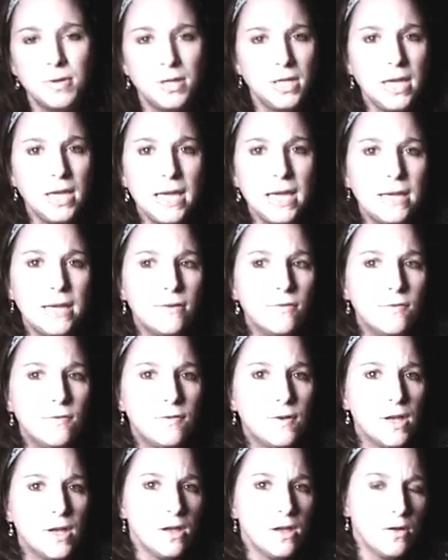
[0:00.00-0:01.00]

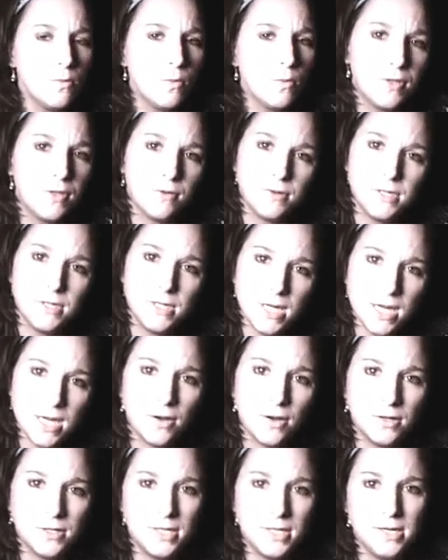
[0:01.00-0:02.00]
believe what they're
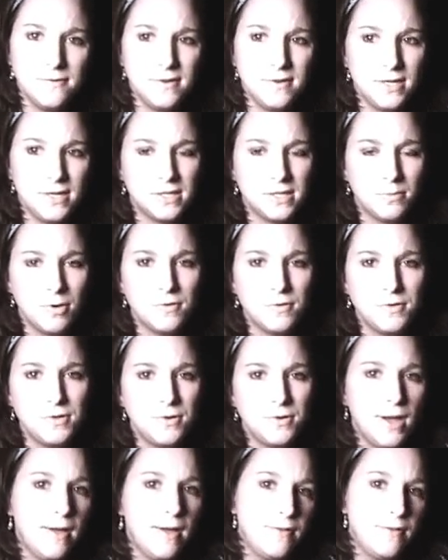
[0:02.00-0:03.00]
seeing on TV as opposed
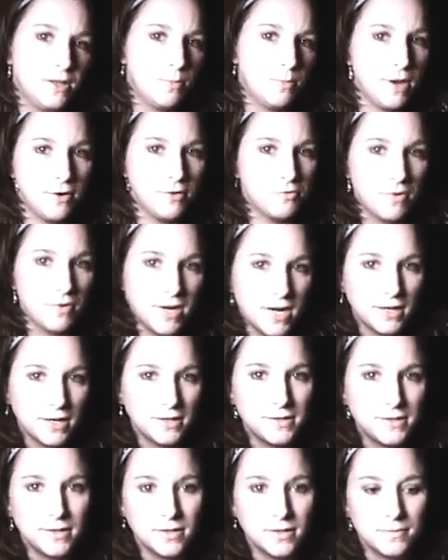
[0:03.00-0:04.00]
to having the parent right
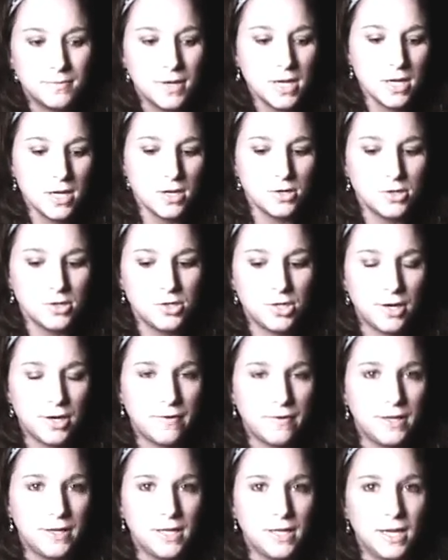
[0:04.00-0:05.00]
next to them
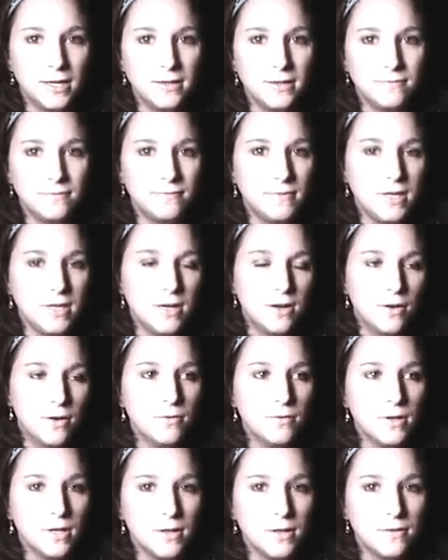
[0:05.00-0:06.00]
sharing that,
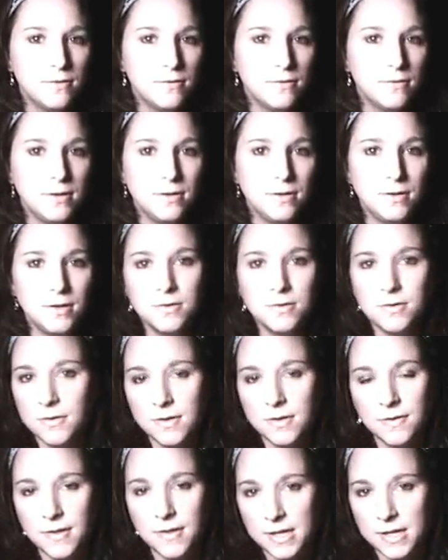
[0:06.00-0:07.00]

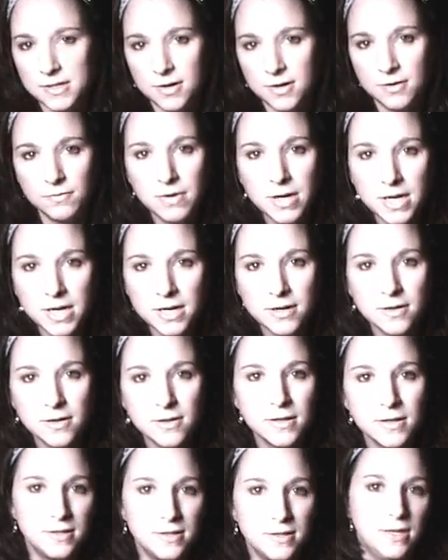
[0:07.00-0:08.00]
that that's not
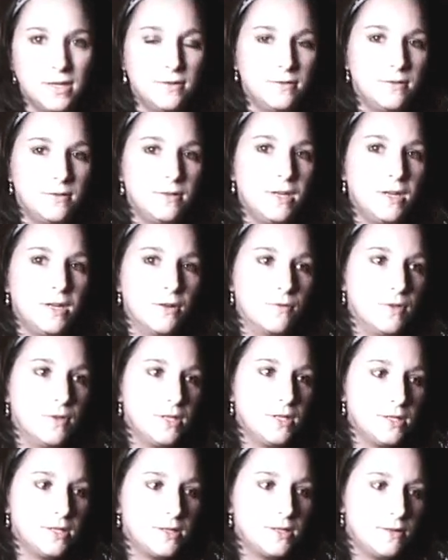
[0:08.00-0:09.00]
real, and
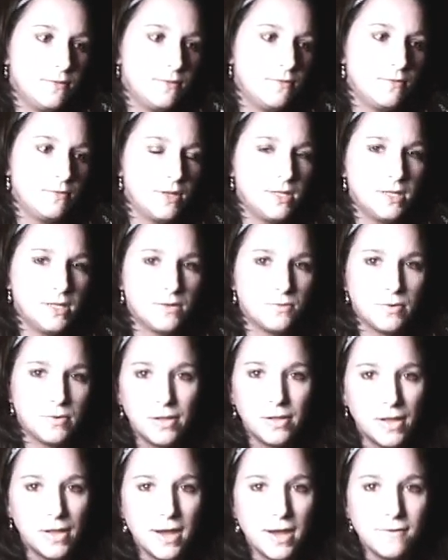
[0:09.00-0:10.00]
this is
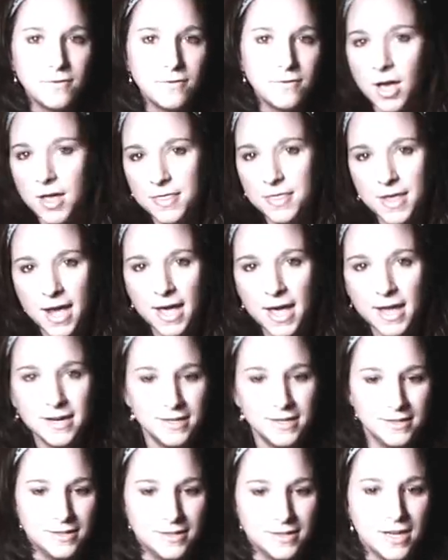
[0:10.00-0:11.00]
real life, not that.
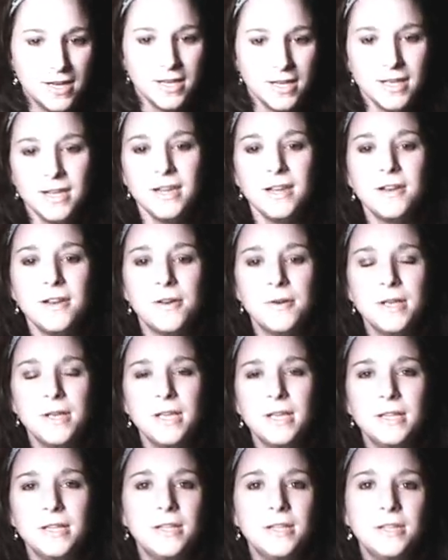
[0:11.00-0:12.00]
And
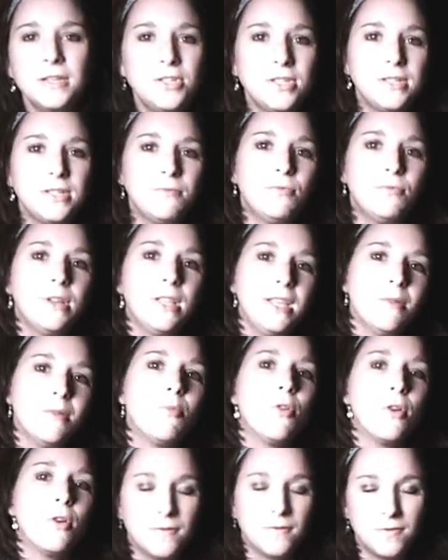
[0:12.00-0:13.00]
it's just really
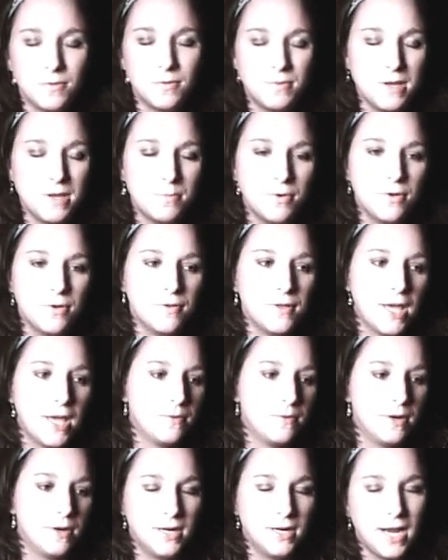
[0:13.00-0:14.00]
important for people that
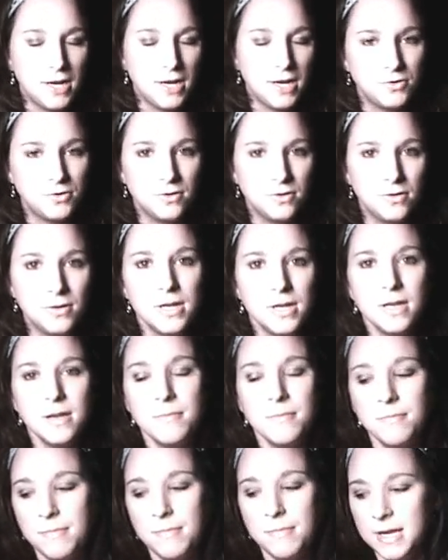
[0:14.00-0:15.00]
are in a natural
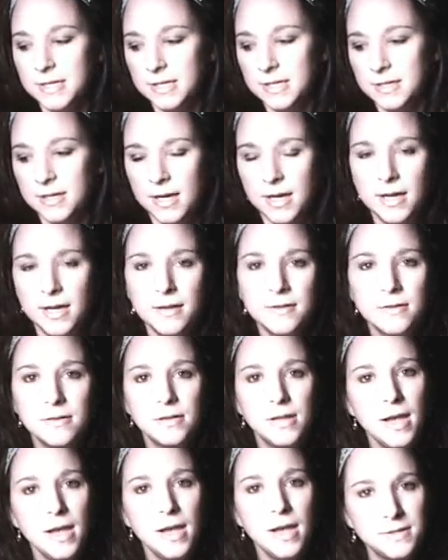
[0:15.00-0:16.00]
minded
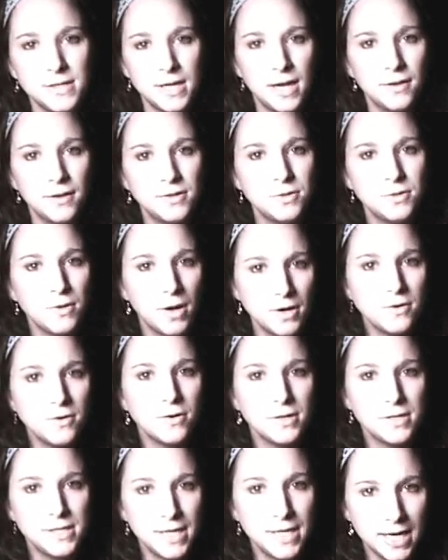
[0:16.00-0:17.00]
lifestyle to
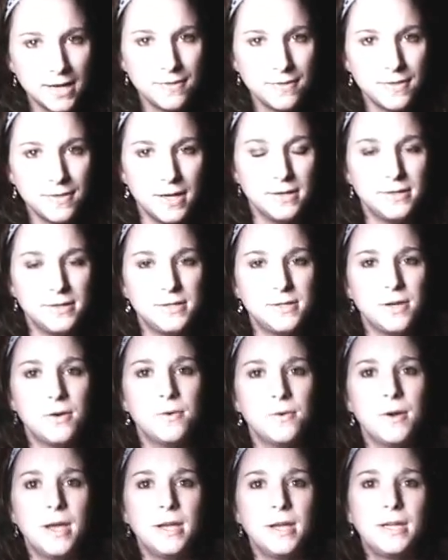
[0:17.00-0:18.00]
understand this.
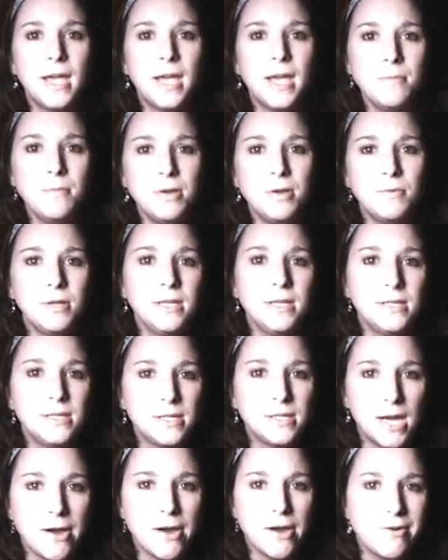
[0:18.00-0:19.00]
So it can be really
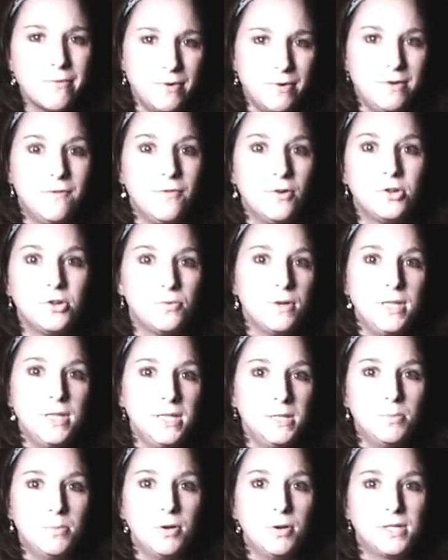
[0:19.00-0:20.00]
scary when you first read
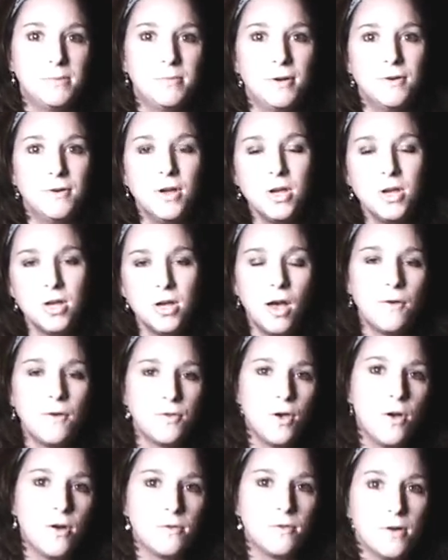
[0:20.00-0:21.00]
these books about
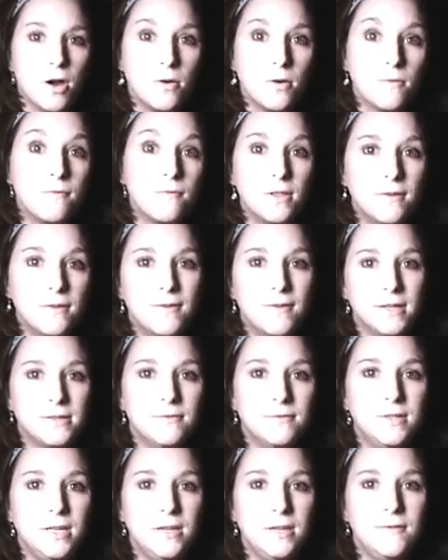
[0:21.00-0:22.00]
the harmful
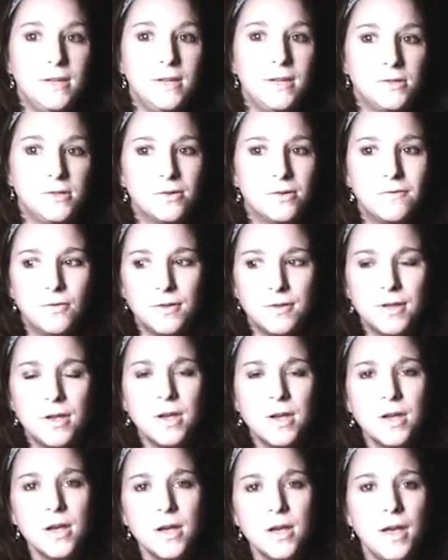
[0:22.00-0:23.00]
effects of TV and so forth.
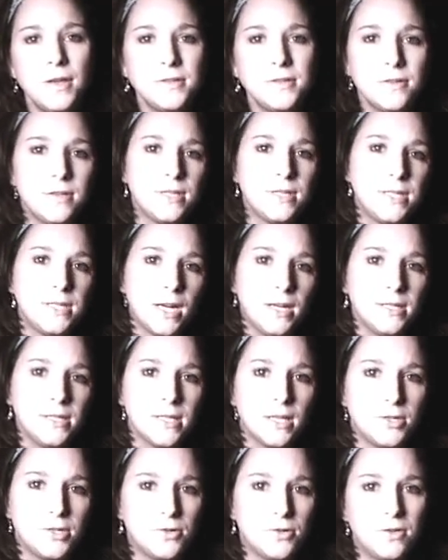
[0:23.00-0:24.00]
Also, the studies
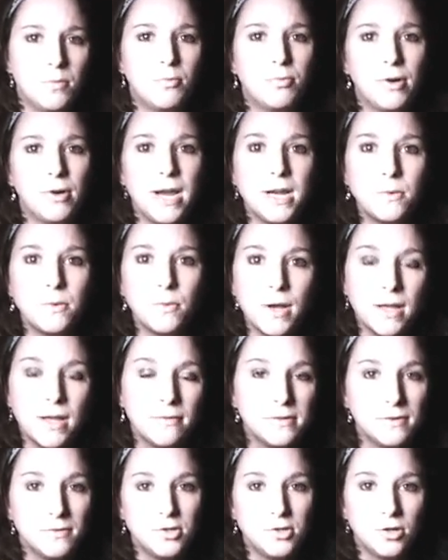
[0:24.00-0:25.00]
that show the brain
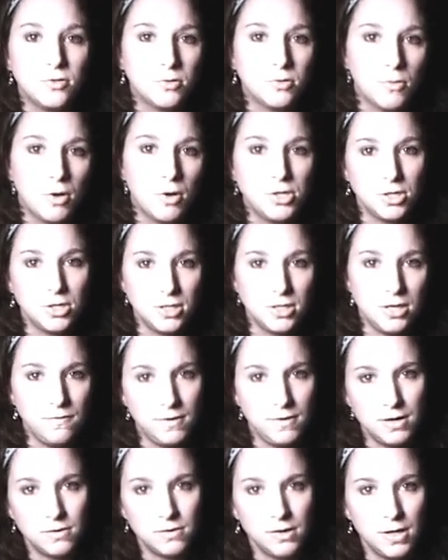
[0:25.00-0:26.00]
waves of children watching
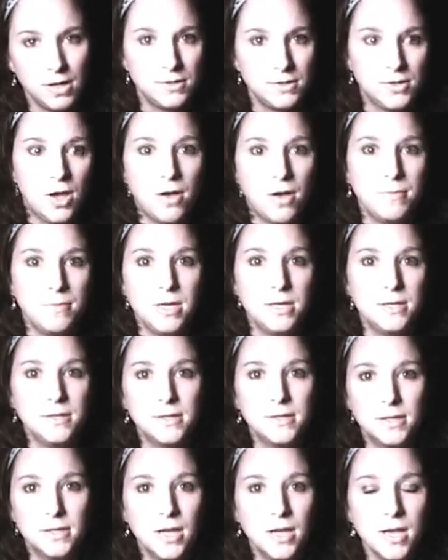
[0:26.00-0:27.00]
TV are like
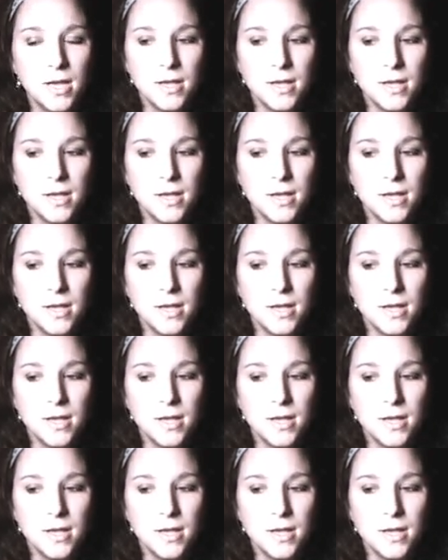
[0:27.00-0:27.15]
zombies, and